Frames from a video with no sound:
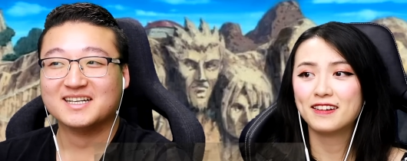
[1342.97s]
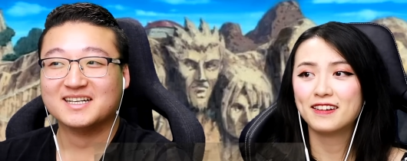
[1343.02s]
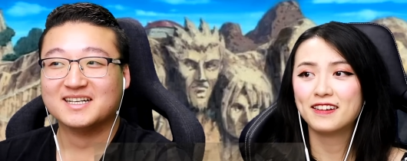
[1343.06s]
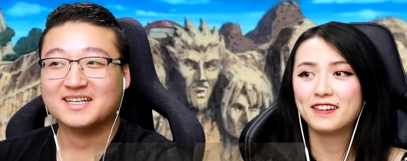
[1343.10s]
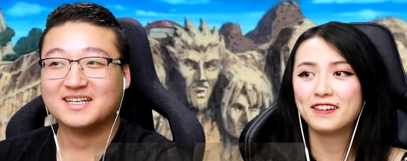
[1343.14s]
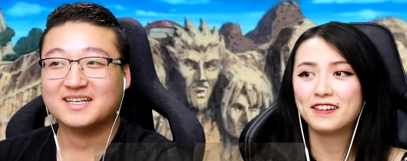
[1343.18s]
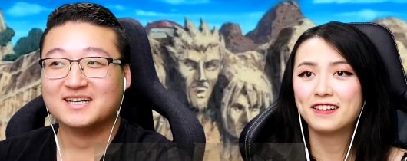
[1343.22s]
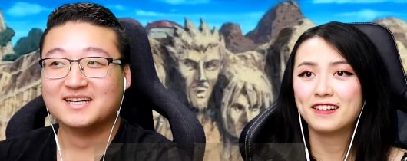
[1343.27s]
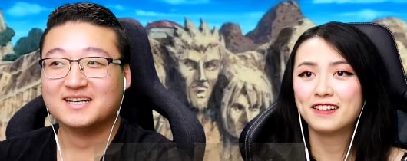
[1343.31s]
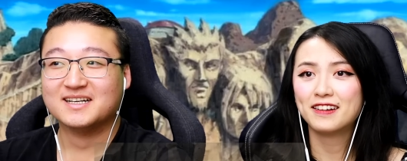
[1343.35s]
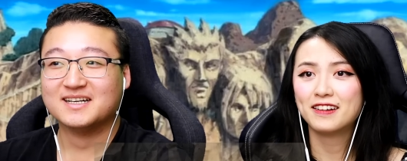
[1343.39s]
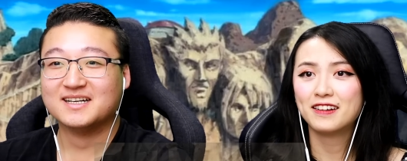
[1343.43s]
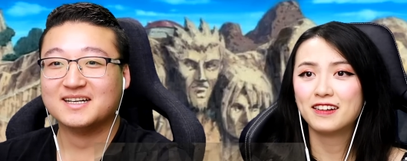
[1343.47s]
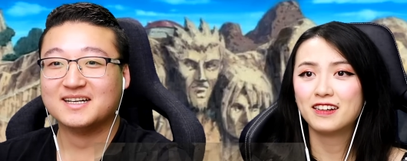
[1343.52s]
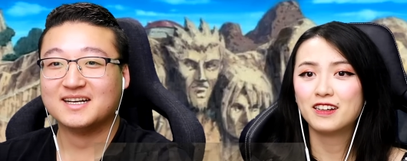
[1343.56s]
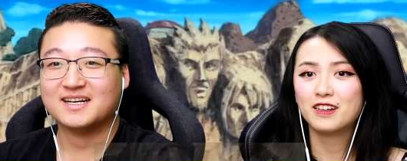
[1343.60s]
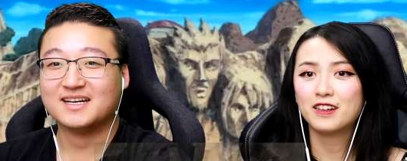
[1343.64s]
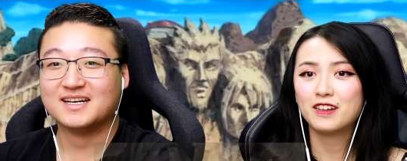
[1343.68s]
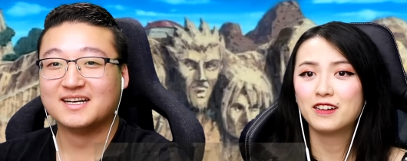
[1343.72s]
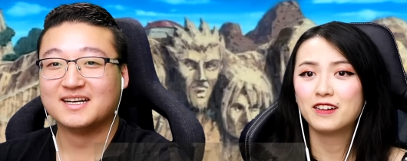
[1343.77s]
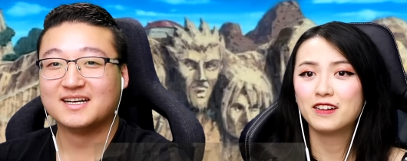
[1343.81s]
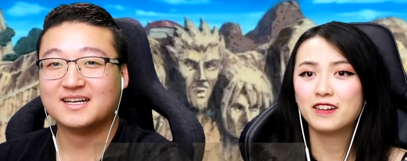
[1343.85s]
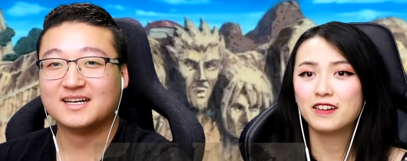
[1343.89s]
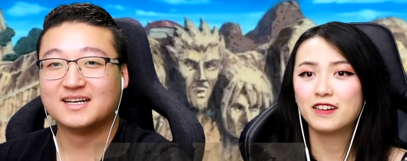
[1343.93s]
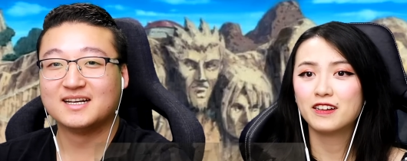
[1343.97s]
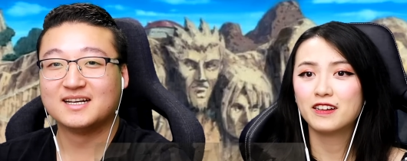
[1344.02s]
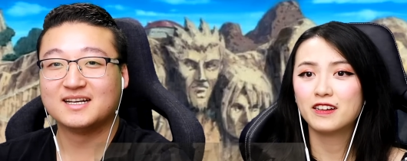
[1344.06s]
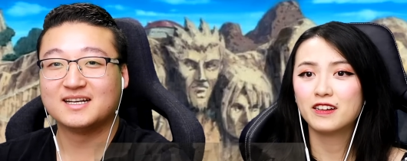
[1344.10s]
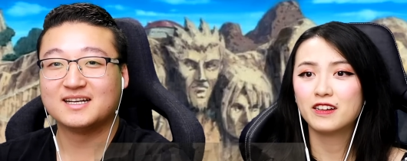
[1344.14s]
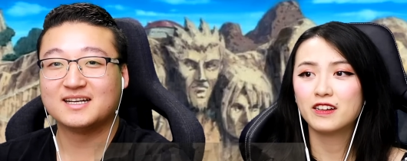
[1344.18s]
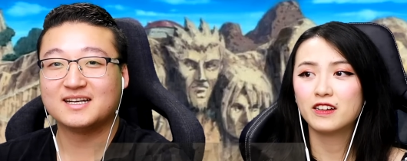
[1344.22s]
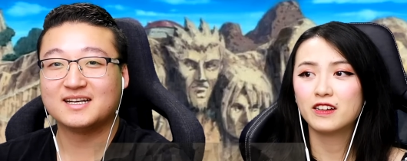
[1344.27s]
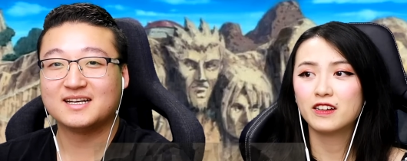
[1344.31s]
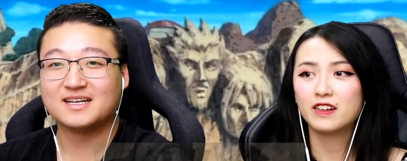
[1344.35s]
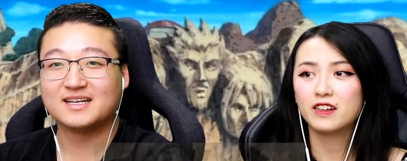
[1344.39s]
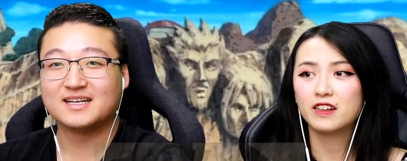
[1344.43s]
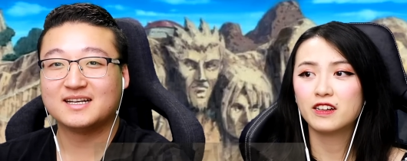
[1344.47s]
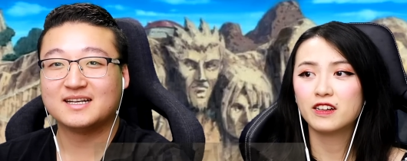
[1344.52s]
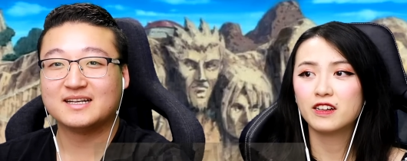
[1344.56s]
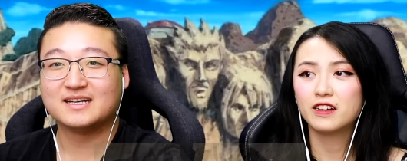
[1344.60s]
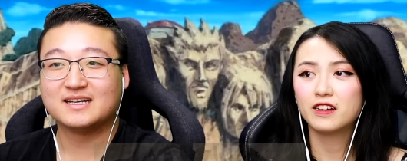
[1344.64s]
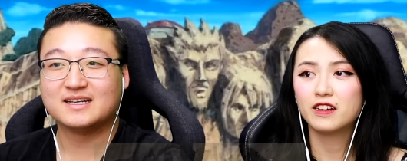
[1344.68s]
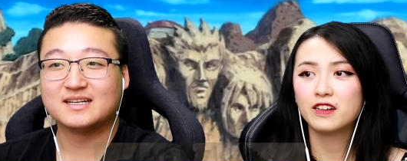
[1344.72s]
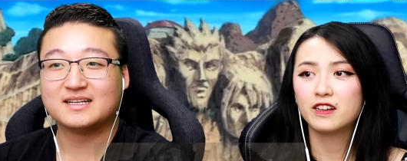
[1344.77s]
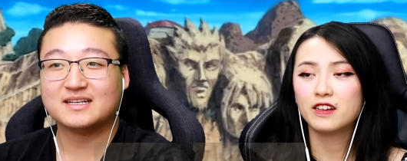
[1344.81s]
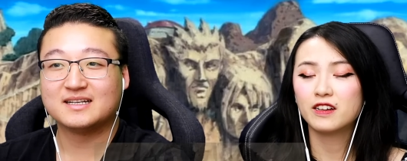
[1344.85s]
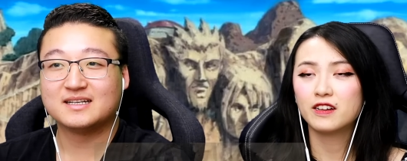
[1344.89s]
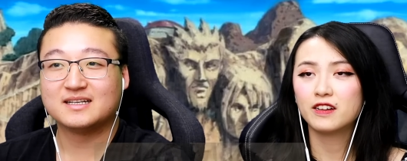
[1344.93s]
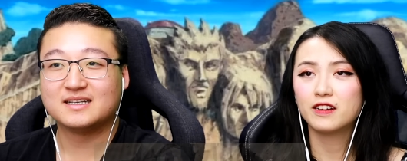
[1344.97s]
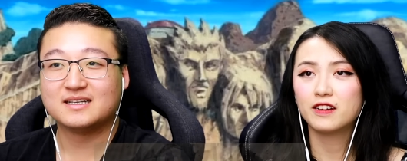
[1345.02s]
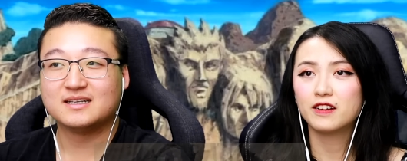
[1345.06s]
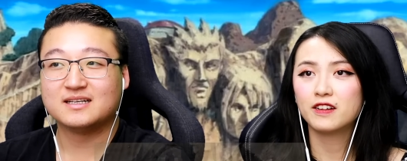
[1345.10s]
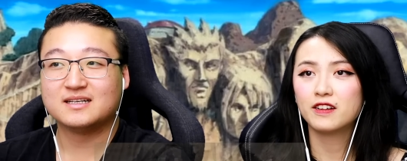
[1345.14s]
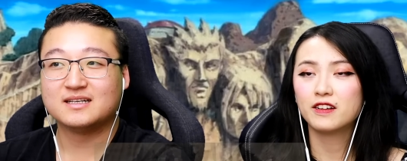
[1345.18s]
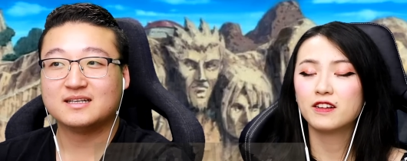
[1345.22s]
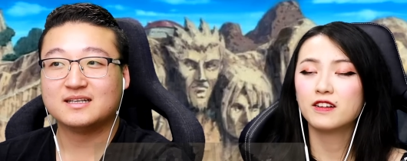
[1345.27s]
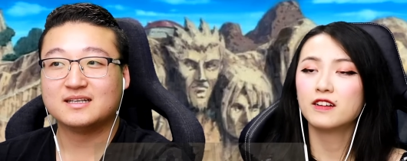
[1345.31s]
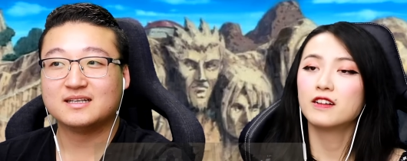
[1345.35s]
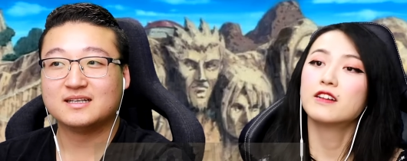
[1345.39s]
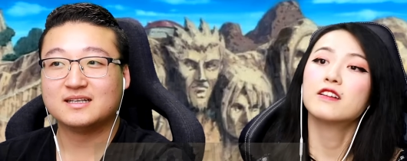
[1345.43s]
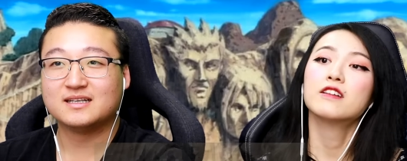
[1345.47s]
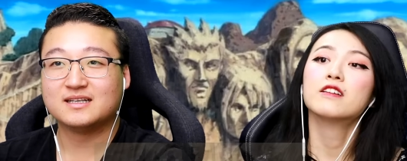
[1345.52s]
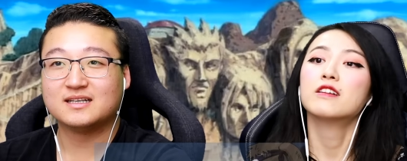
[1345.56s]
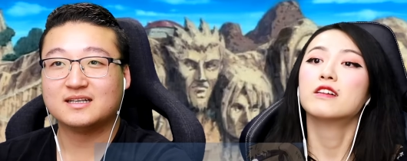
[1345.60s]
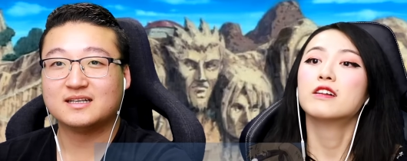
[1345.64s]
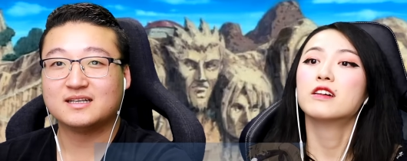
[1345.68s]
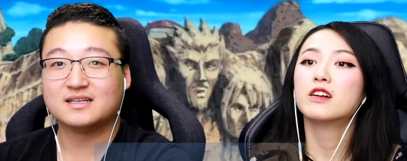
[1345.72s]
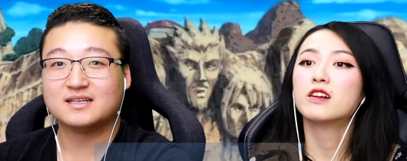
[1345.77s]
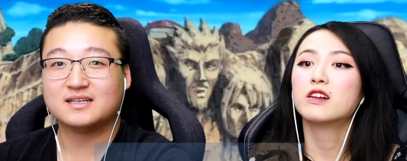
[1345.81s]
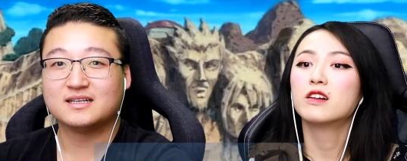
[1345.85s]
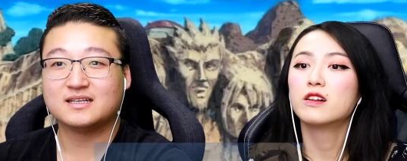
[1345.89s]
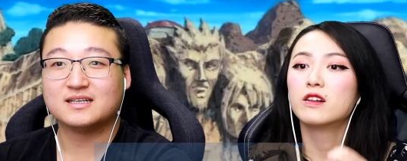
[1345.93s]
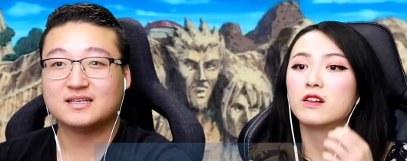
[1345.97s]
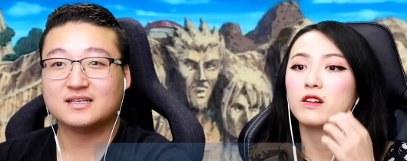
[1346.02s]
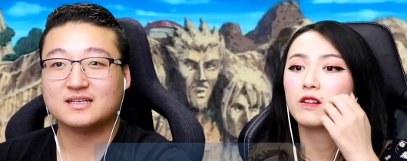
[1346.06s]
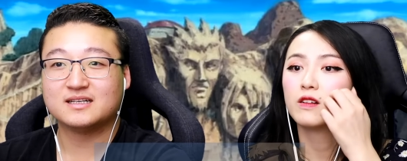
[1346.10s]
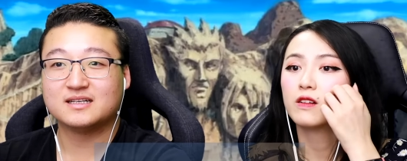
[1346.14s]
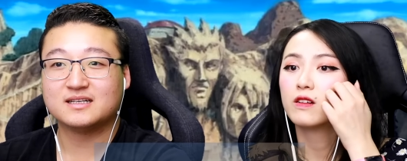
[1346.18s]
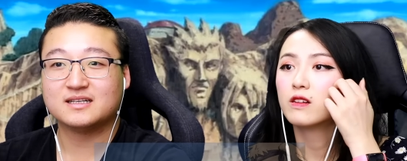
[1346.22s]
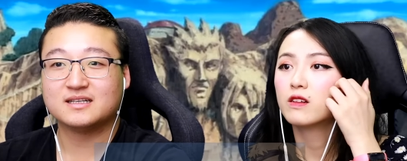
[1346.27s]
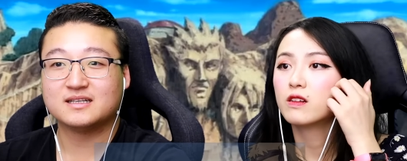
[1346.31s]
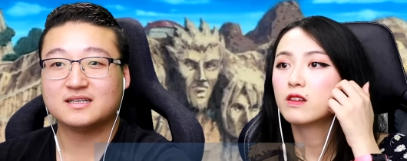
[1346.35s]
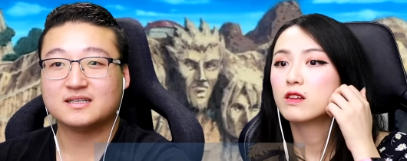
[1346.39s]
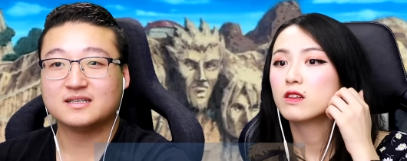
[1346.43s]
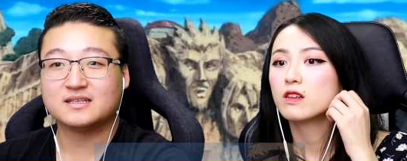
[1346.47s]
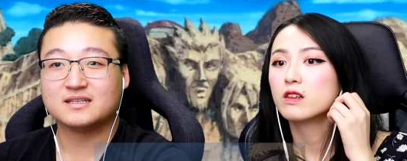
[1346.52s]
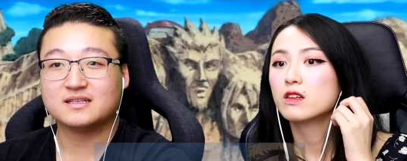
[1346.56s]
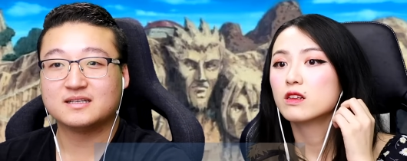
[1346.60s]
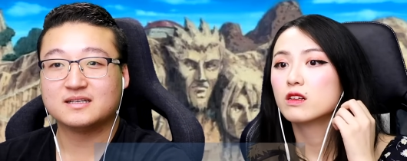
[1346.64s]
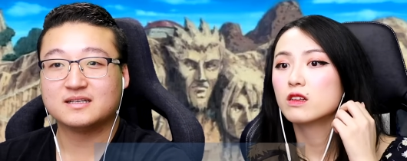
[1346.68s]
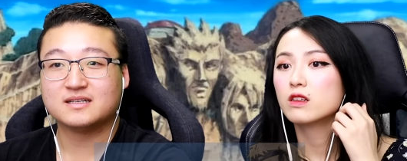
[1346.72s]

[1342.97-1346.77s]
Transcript: No one is speaking in this clip.